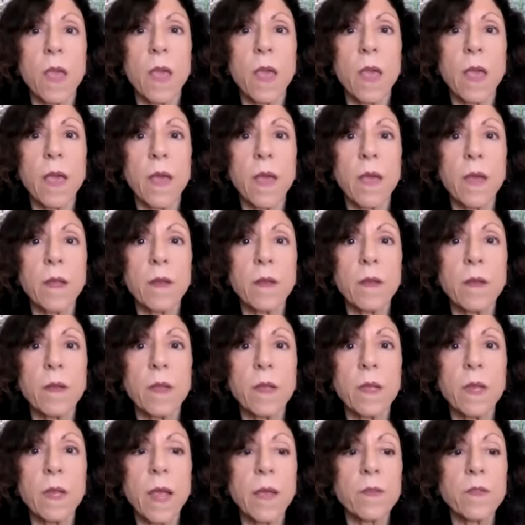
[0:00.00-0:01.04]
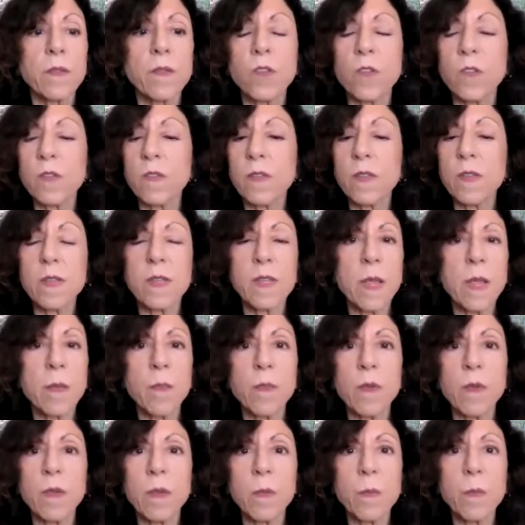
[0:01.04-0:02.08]
and it has just the
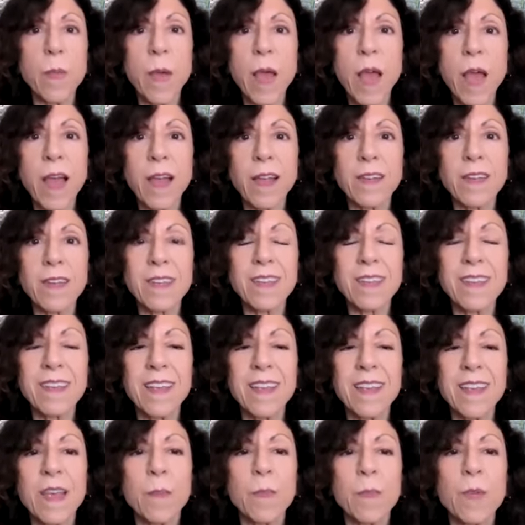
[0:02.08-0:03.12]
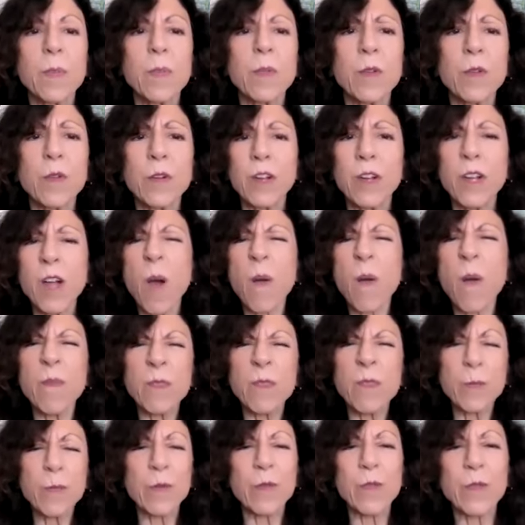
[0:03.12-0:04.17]
same impact. People are
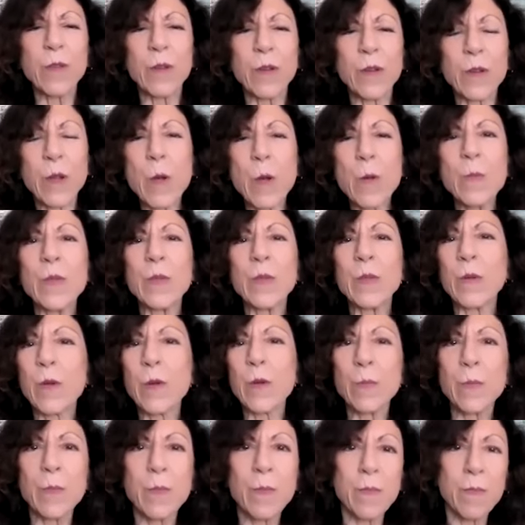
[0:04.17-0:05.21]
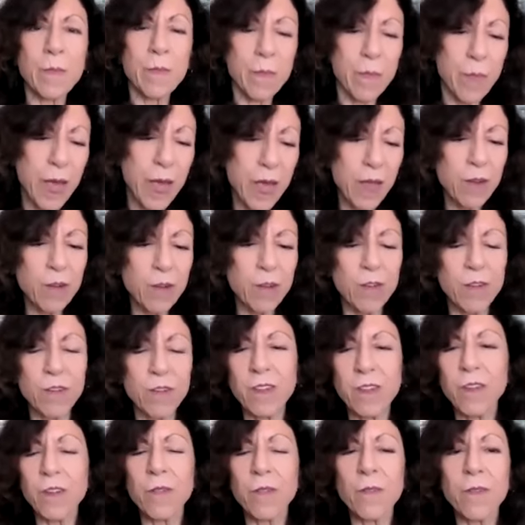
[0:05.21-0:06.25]
comfortable, they're at home in their own bed or,
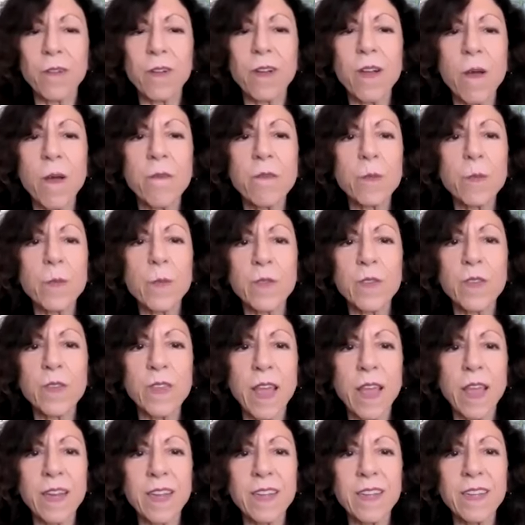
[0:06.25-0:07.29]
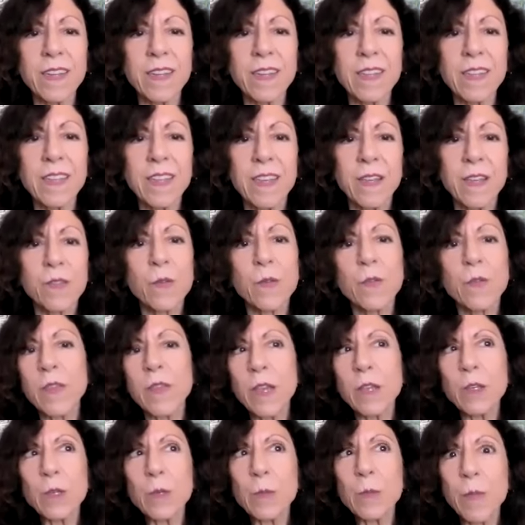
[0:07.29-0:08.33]
comfortable setting. So it's
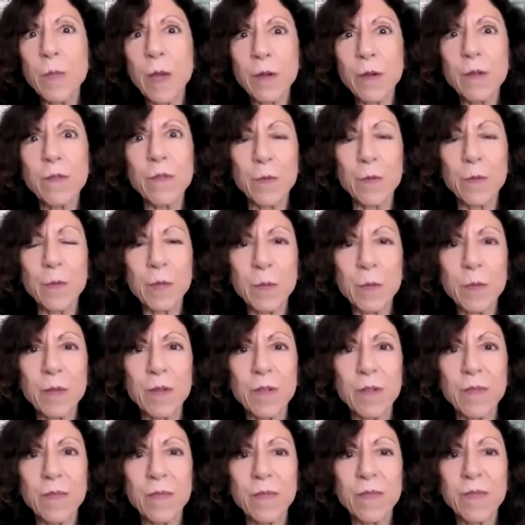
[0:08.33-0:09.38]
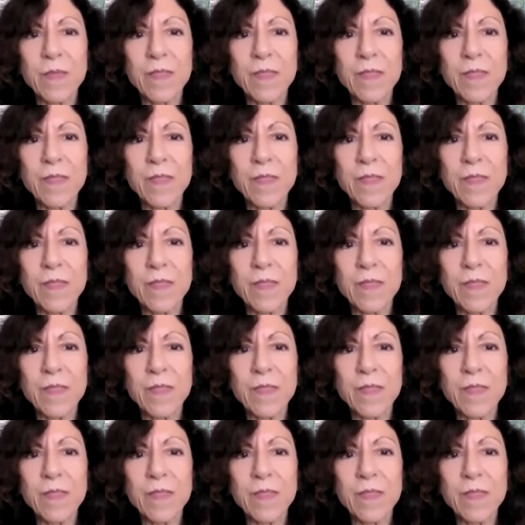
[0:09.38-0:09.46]
actually better for people.